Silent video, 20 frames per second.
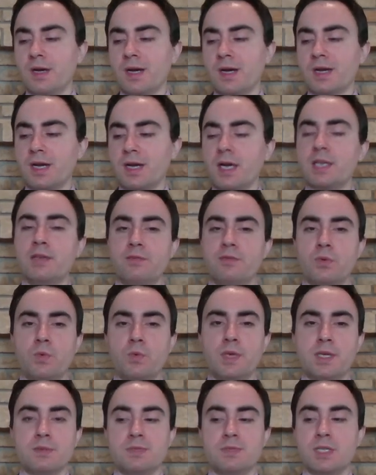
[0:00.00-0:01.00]
kind of a
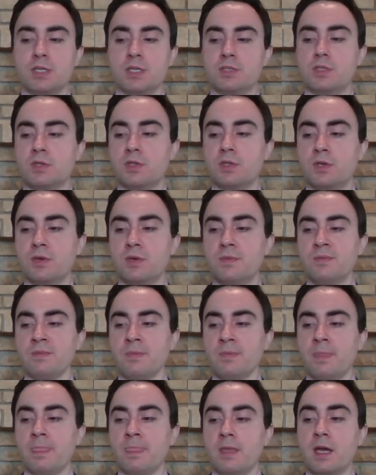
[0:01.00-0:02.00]
weak objection, though.
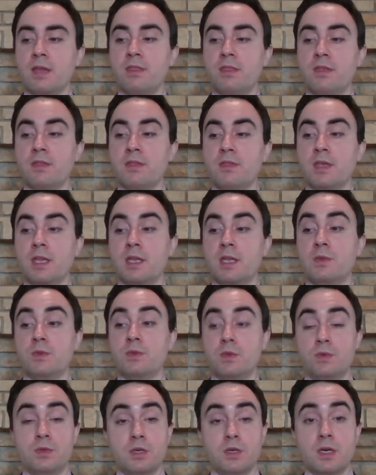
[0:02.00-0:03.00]
I think that anyone
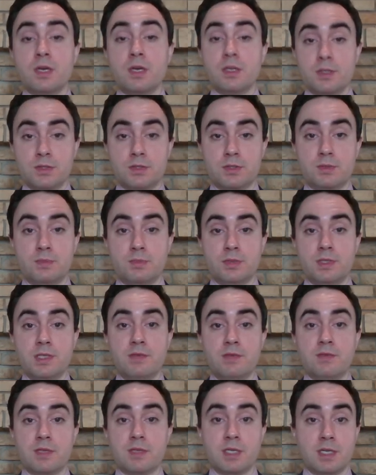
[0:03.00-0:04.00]
who does
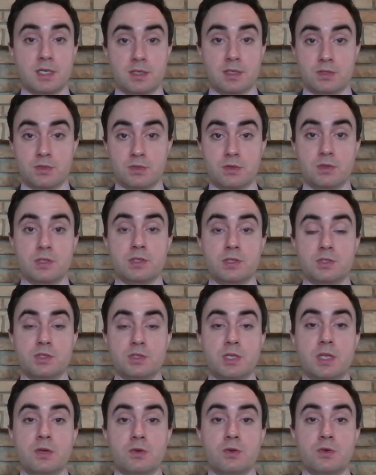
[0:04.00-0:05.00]
believe in God, sort of in the
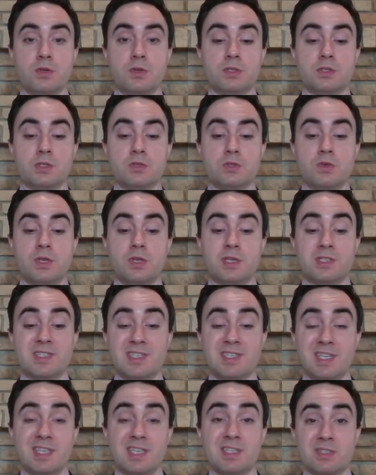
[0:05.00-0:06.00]
Judeo-Christian tradition,
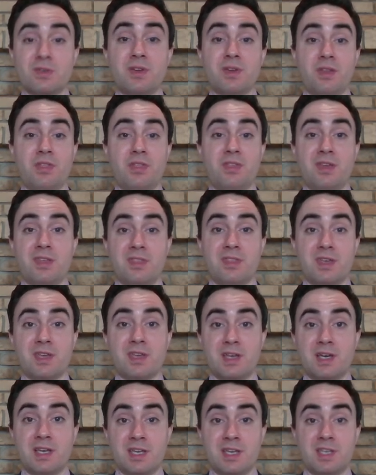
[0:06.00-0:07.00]
is going to think that
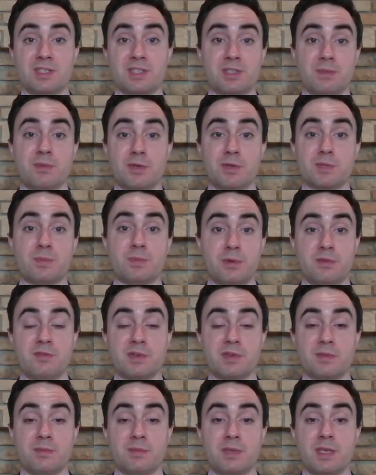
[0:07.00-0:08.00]
God is the most
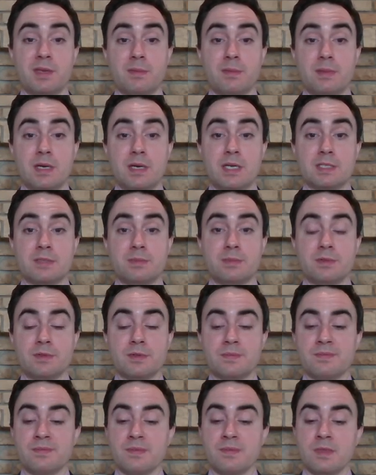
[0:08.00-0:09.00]
perfect being possible.
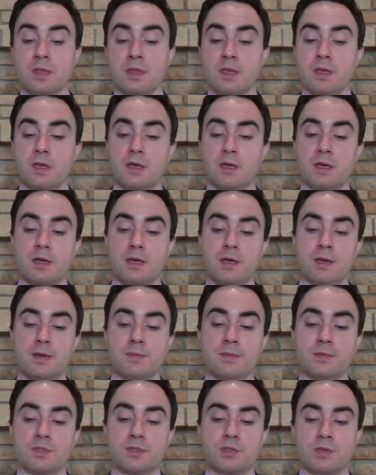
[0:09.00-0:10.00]

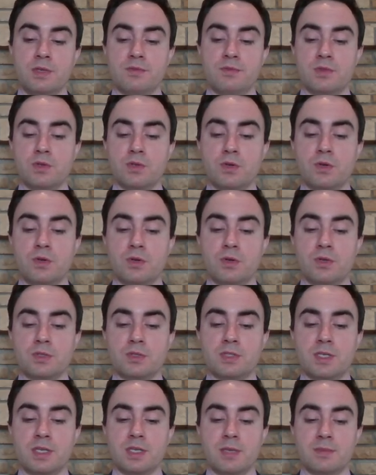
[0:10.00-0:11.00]
So even though
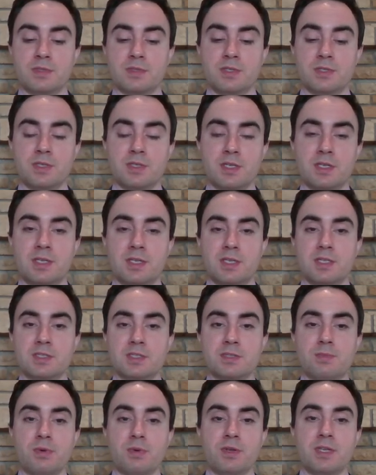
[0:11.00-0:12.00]
St. Thomas
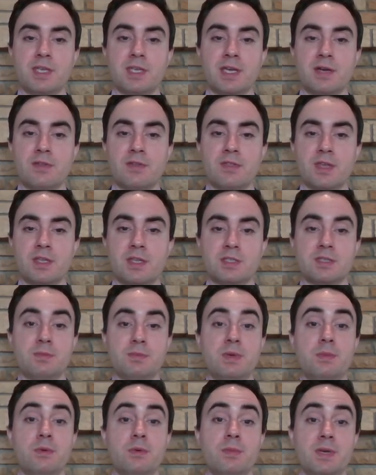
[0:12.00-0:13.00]
is pointing out that some
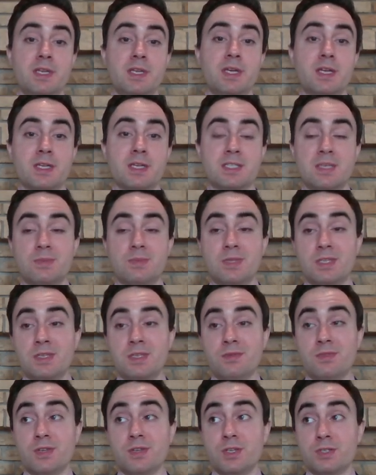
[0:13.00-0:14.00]
people might not accept that
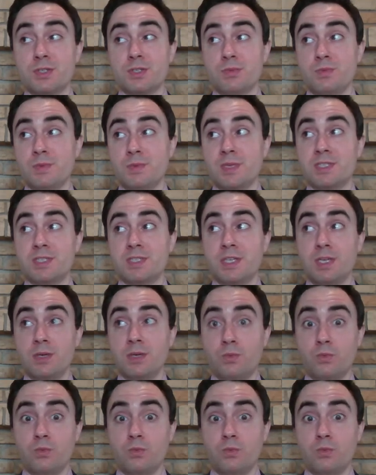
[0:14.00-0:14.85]
definition, we might say